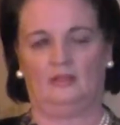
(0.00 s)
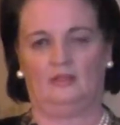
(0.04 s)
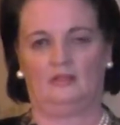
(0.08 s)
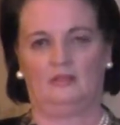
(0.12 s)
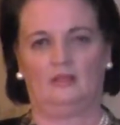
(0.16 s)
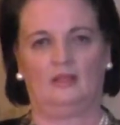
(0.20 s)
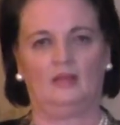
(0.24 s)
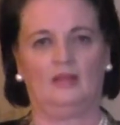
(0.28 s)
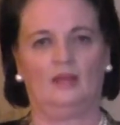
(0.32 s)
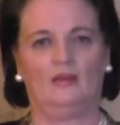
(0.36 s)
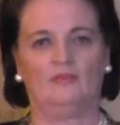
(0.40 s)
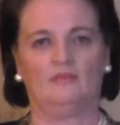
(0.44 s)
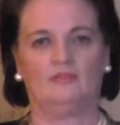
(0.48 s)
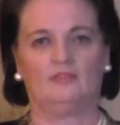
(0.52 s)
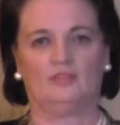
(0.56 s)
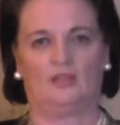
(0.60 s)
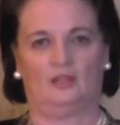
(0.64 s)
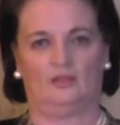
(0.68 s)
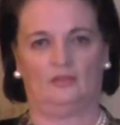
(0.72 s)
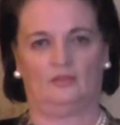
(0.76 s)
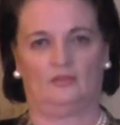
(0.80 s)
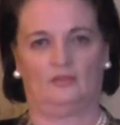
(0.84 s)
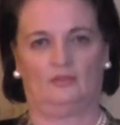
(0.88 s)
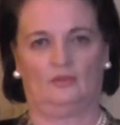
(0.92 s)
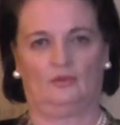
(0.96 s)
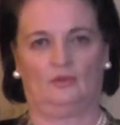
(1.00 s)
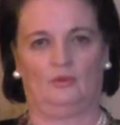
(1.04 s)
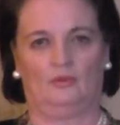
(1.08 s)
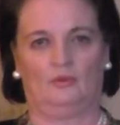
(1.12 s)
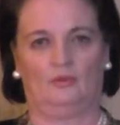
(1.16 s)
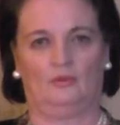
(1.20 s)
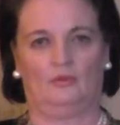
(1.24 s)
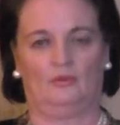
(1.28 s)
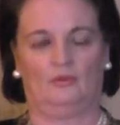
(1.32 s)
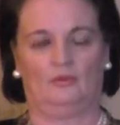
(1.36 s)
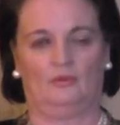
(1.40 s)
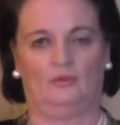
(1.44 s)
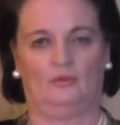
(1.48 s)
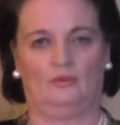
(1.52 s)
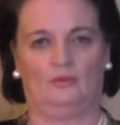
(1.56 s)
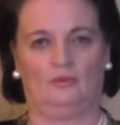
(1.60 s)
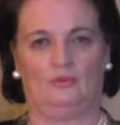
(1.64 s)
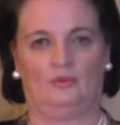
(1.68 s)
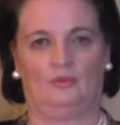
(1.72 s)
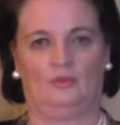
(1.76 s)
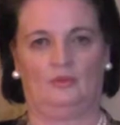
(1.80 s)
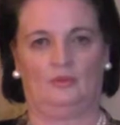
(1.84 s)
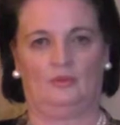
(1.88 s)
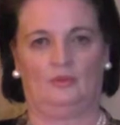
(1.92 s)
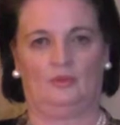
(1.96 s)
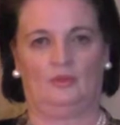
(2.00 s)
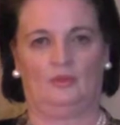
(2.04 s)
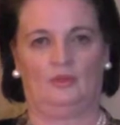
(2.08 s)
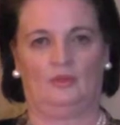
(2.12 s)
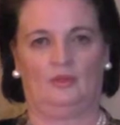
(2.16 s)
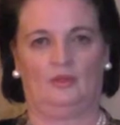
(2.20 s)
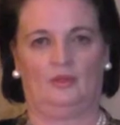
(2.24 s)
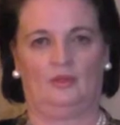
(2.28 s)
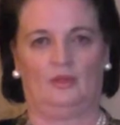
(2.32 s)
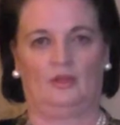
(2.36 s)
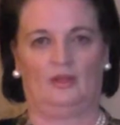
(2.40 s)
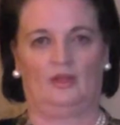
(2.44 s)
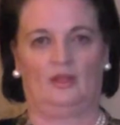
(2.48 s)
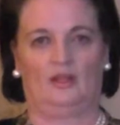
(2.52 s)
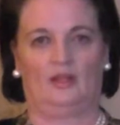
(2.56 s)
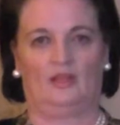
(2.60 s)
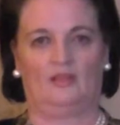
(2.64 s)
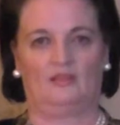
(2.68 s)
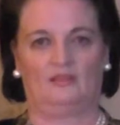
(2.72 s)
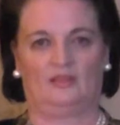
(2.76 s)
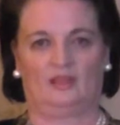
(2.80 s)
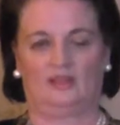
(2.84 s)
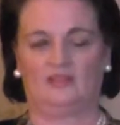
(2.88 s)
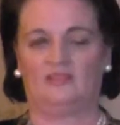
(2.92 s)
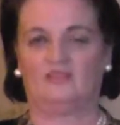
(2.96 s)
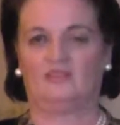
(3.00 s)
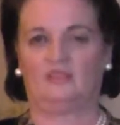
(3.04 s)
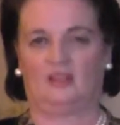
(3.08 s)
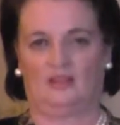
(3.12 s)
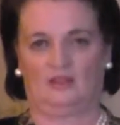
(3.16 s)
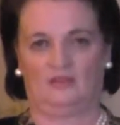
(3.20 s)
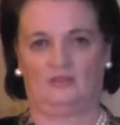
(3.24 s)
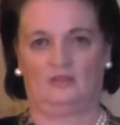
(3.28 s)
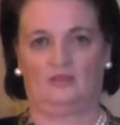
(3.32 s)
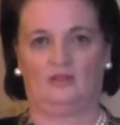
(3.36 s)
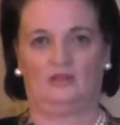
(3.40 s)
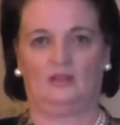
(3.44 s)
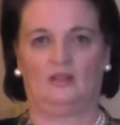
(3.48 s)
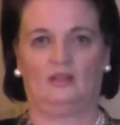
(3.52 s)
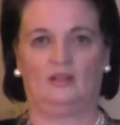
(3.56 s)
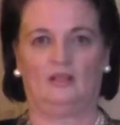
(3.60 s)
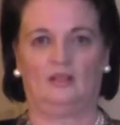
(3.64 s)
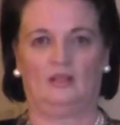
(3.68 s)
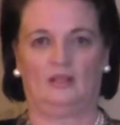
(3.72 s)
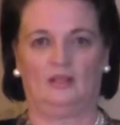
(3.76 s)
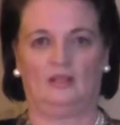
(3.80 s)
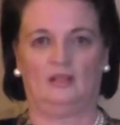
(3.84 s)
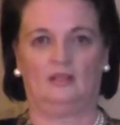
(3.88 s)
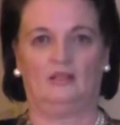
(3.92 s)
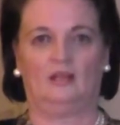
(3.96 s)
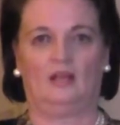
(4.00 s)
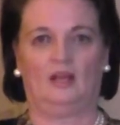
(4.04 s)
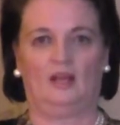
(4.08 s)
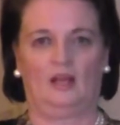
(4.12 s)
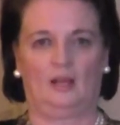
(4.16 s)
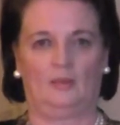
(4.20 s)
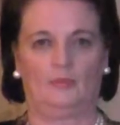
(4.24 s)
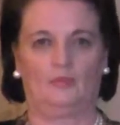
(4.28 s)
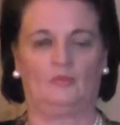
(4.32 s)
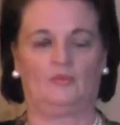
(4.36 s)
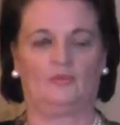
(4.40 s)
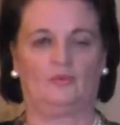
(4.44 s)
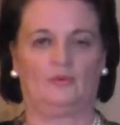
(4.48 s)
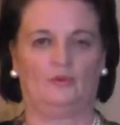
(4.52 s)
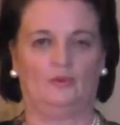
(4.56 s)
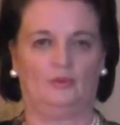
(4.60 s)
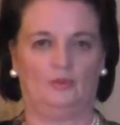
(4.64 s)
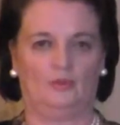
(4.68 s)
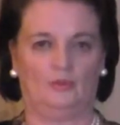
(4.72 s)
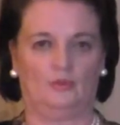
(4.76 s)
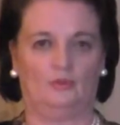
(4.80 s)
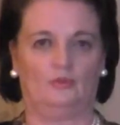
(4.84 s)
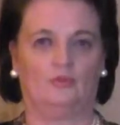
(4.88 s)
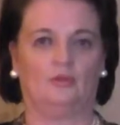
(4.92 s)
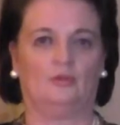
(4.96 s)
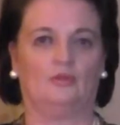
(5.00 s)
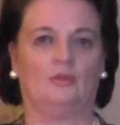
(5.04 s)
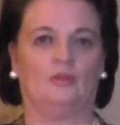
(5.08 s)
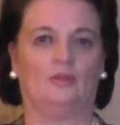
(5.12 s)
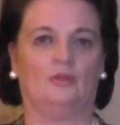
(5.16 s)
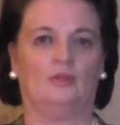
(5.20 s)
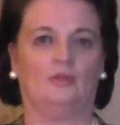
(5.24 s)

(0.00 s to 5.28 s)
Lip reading: They have done so, as I said, in absolute